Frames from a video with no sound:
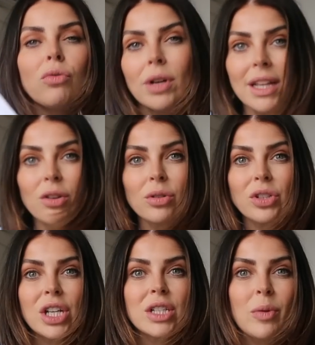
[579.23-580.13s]
really
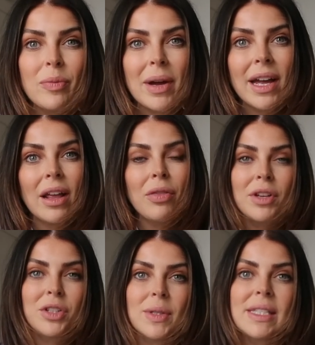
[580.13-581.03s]
gorgeous with my
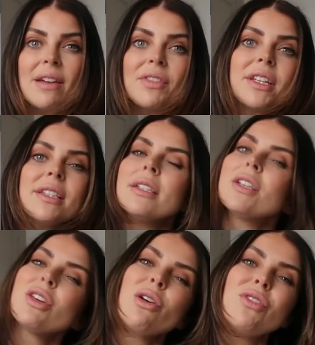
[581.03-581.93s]

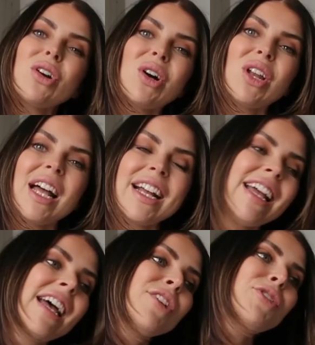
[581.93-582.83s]
327s. So I've not got like
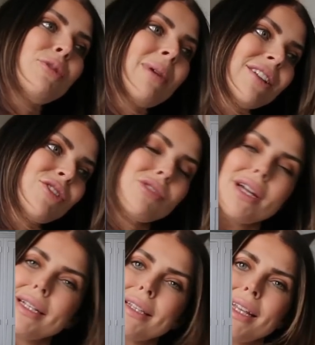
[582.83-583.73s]
New Balance
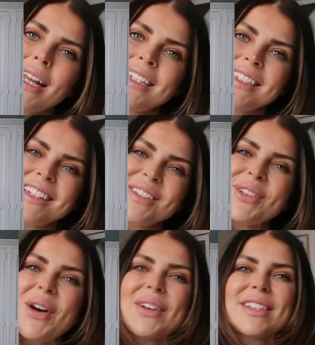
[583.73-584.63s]
trainers and then Adidas
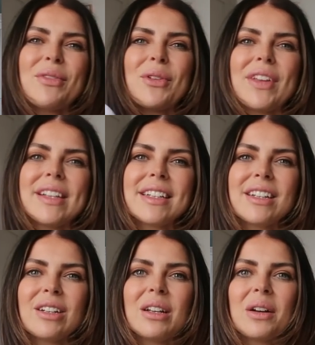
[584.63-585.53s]
socks. I thought these are
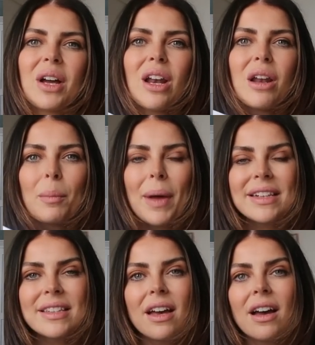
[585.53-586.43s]
gonna look a lot
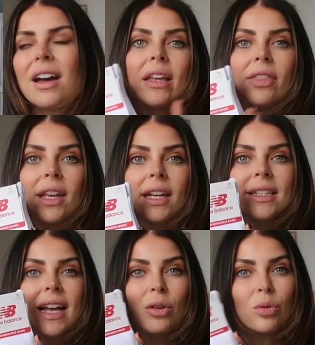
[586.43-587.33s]
better. I think
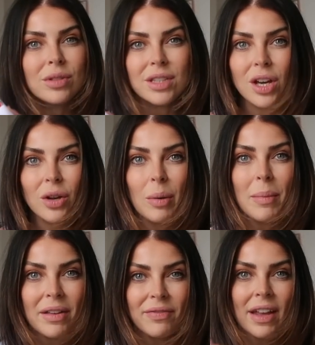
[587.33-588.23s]
these, and also
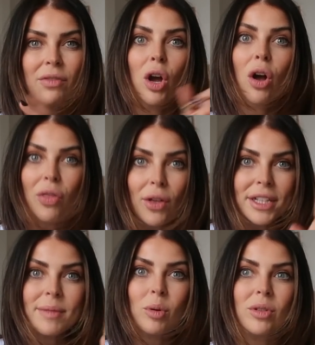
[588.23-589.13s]
my favorite other
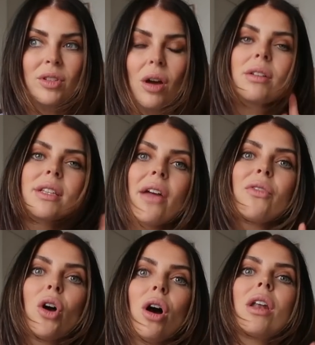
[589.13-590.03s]
sports socks that
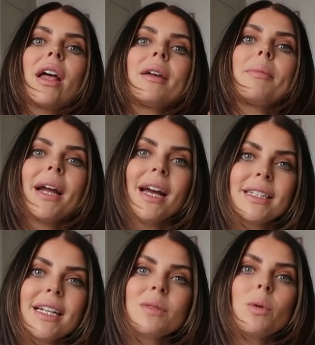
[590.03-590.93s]
I've got like my
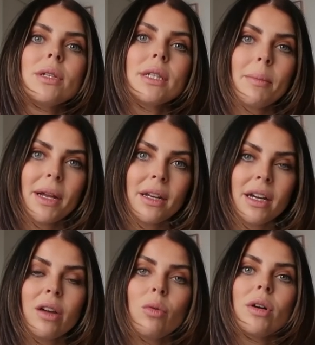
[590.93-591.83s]
Adidas ones and my
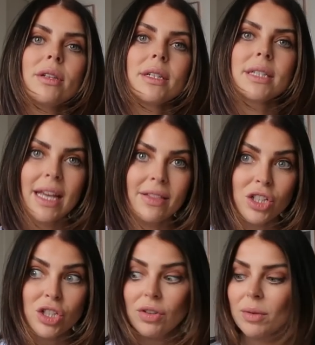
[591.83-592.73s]
Nike ones in the
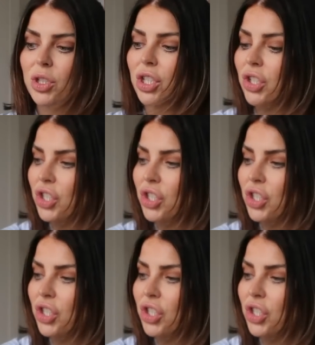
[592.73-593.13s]
description